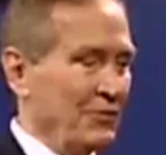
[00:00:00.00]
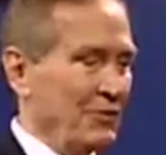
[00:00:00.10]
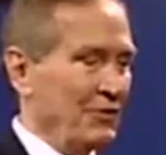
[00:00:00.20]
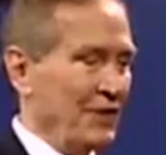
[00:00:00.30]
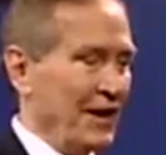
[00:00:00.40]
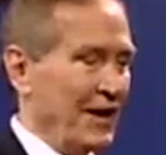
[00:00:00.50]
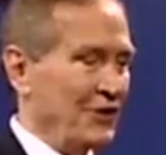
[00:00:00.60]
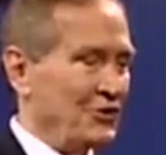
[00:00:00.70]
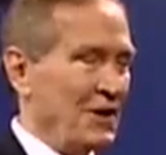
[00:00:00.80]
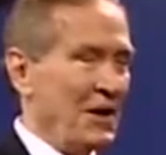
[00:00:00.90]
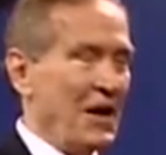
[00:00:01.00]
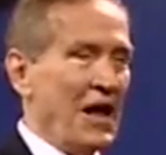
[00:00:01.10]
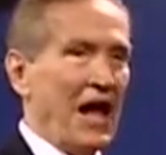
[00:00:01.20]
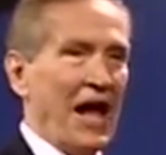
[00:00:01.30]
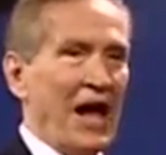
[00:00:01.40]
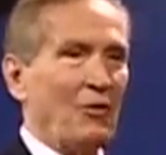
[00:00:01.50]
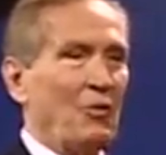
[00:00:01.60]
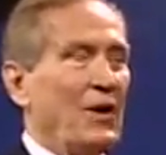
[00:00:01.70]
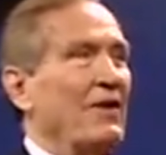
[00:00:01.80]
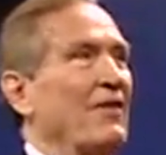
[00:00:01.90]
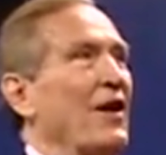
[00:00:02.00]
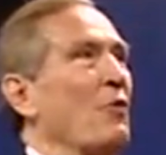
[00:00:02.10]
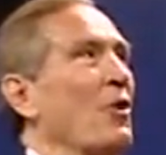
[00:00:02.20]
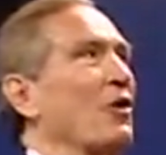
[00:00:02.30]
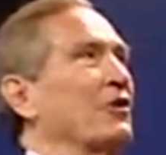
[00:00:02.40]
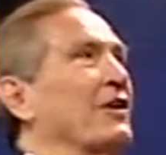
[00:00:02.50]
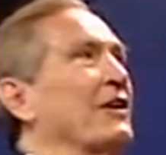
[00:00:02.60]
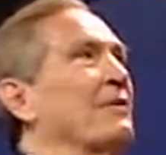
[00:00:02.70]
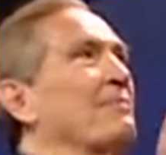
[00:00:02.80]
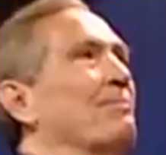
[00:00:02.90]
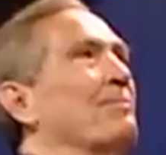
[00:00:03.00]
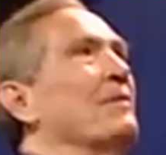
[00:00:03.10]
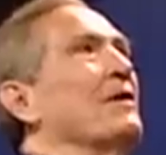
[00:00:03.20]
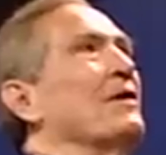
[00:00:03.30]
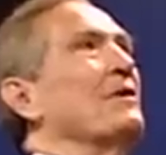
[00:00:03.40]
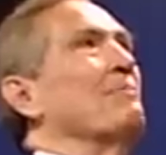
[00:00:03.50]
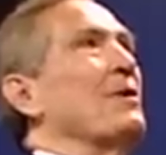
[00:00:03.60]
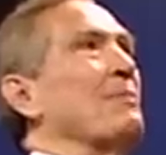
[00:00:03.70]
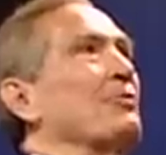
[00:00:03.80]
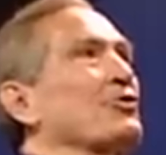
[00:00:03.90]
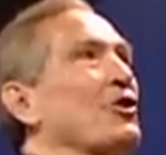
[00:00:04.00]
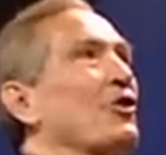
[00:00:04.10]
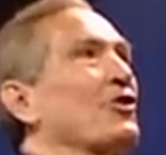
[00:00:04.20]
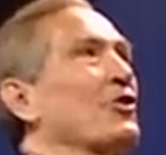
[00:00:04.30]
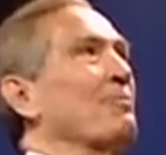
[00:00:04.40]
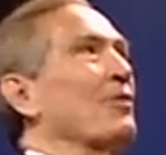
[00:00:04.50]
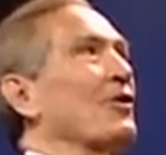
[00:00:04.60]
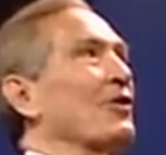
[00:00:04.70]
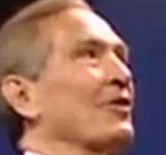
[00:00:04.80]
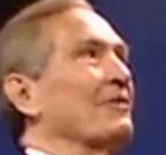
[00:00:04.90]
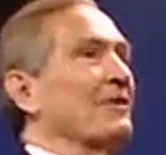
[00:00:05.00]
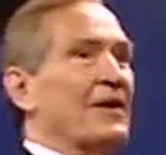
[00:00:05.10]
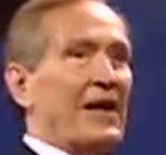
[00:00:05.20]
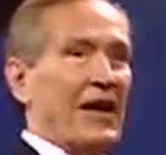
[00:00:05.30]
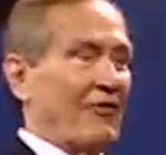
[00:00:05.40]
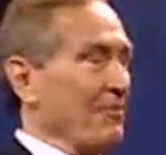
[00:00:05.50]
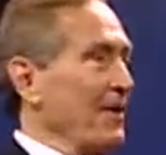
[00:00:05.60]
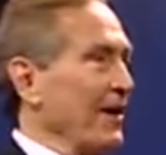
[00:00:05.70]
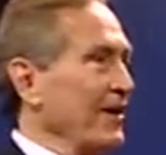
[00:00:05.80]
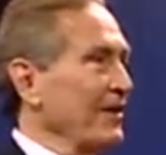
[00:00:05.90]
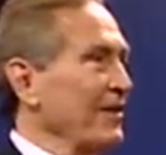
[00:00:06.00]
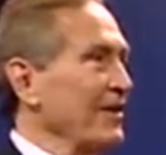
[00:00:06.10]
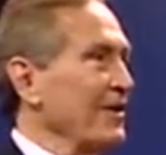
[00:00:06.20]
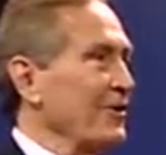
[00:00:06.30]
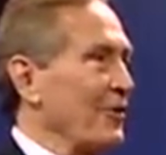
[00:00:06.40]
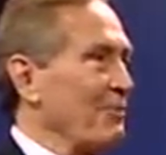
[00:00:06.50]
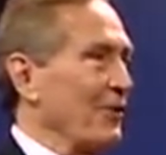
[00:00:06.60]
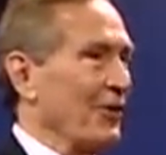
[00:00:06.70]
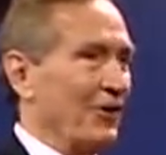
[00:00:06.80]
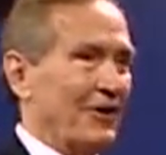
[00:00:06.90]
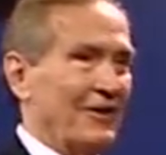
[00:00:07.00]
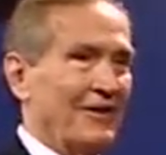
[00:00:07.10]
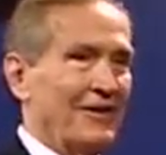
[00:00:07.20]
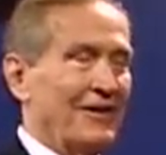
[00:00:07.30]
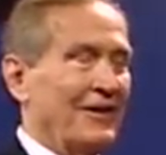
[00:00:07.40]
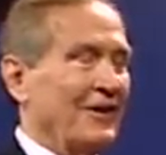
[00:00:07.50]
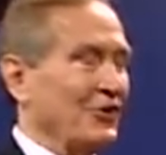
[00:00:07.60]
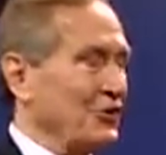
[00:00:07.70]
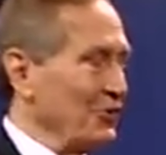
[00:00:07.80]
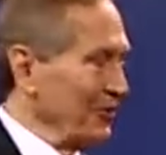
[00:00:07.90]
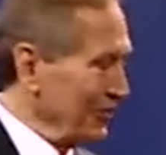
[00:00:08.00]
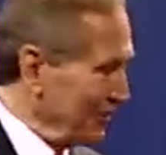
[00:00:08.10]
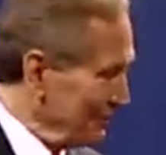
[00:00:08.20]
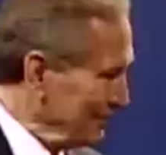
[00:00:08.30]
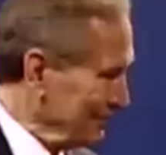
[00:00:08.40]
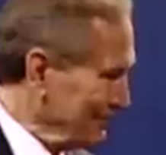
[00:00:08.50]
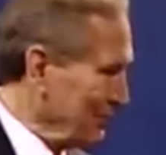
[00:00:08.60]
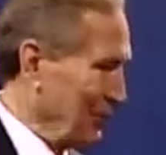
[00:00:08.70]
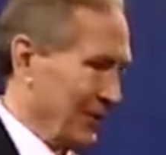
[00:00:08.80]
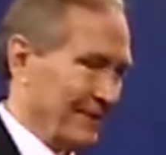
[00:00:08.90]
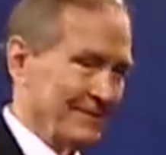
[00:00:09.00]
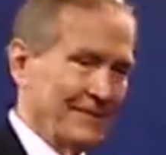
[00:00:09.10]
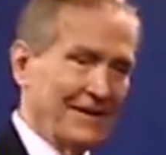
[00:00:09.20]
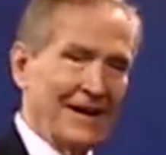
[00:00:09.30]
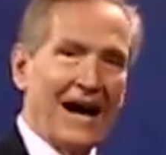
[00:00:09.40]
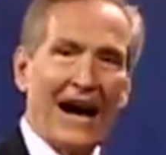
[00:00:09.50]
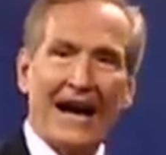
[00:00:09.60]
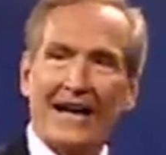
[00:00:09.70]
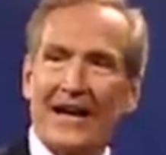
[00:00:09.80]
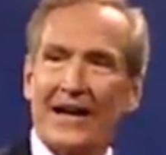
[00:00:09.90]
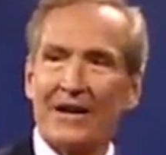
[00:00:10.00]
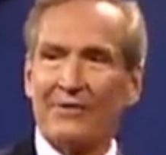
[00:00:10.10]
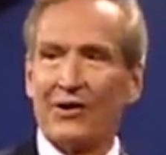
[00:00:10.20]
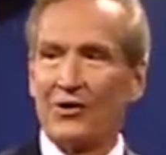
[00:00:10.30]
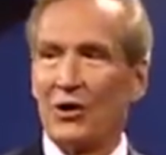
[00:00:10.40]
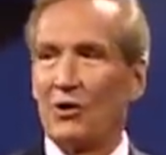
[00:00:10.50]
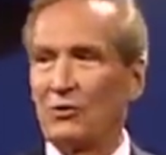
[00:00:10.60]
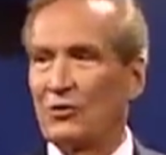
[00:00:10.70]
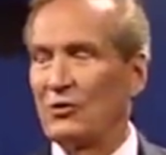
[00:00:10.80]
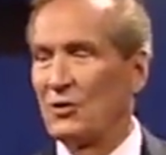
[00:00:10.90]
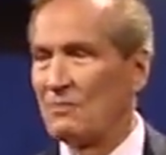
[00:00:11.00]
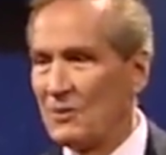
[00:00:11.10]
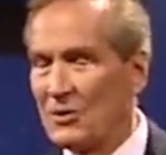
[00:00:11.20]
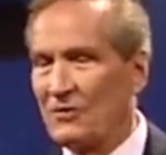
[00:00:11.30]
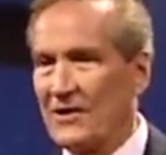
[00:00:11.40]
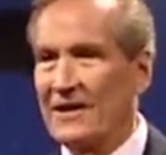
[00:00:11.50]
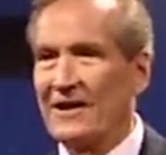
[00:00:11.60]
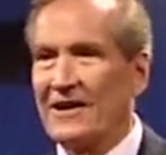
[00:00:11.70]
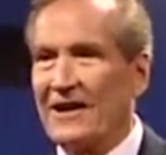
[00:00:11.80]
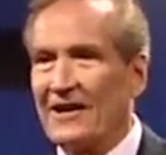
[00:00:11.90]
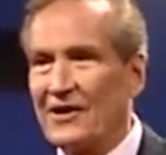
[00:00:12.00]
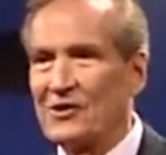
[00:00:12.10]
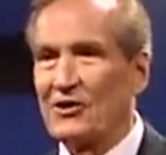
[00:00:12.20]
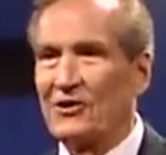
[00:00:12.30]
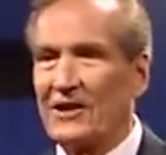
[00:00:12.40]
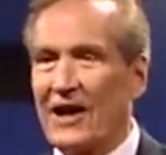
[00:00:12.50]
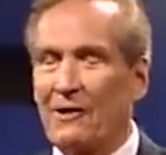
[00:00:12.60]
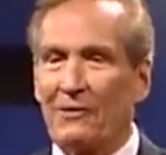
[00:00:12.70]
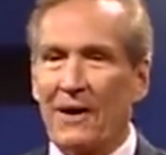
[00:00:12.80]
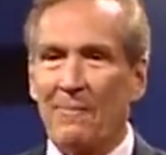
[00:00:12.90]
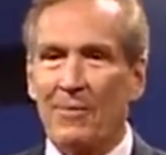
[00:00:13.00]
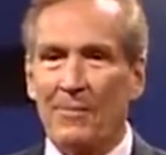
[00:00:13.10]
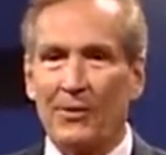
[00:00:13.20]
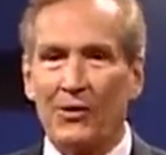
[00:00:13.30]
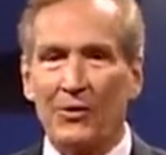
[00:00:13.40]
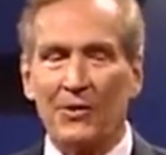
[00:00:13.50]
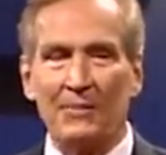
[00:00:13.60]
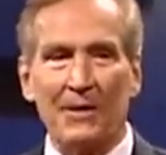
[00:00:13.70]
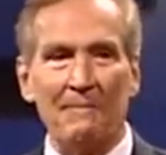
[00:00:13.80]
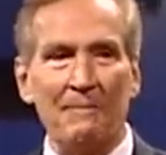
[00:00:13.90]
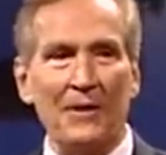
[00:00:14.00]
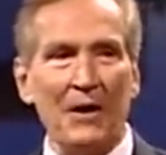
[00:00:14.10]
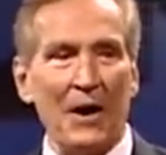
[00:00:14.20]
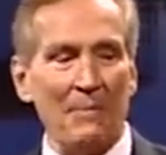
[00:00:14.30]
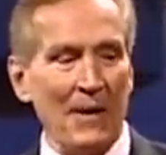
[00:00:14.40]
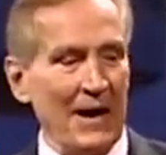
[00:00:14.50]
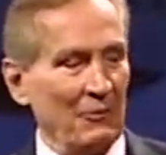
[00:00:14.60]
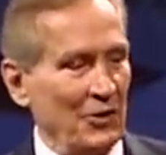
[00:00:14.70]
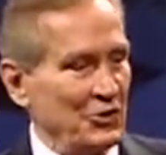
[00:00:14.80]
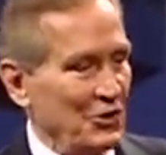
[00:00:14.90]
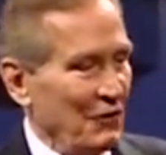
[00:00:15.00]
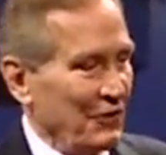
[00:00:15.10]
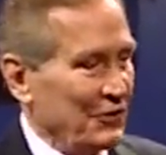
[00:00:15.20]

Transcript: the movie house, and when they walked in, people started to applaud. Everybody in the theater applauded. Shula thought, boy, I can't even go to a movie in this little town without people knowing me. A man reached over